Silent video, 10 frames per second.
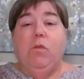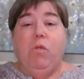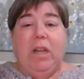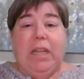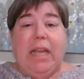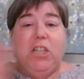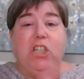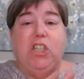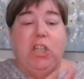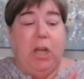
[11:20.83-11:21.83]

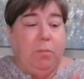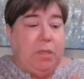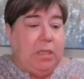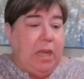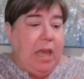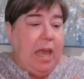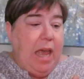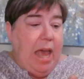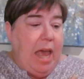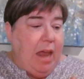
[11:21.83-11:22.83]
relationships,
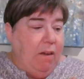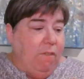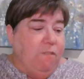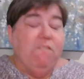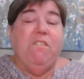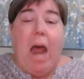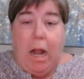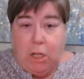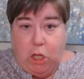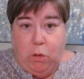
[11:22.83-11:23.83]
and
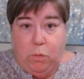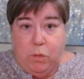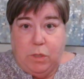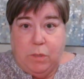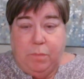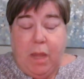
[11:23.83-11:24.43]
values.